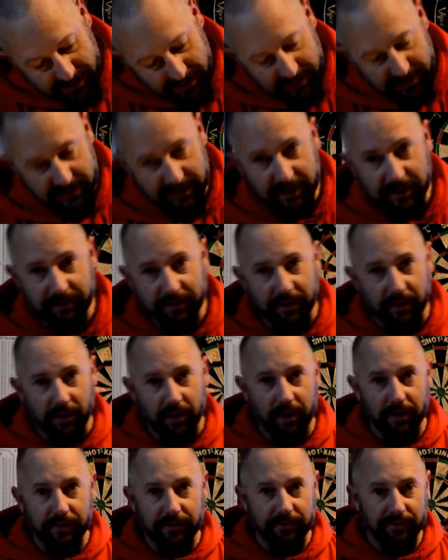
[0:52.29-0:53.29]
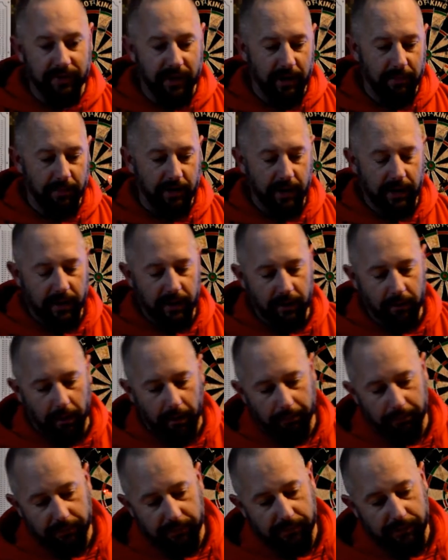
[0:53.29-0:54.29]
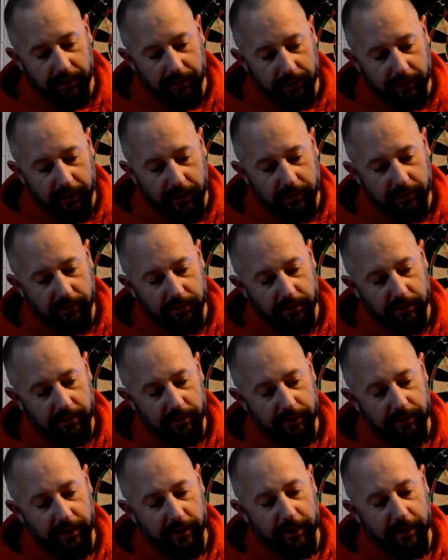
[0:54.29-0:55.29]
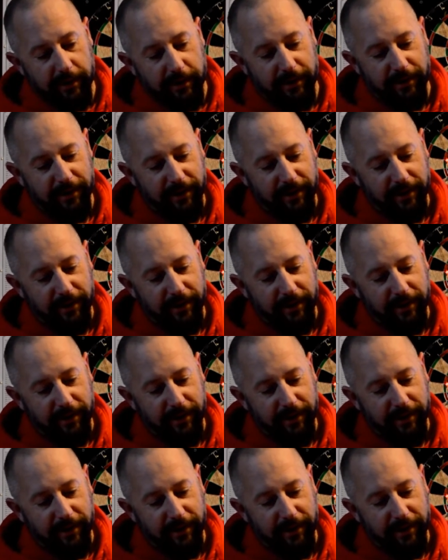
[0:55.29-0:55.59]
to see if they're all the same or not. I'm still not sure if they are.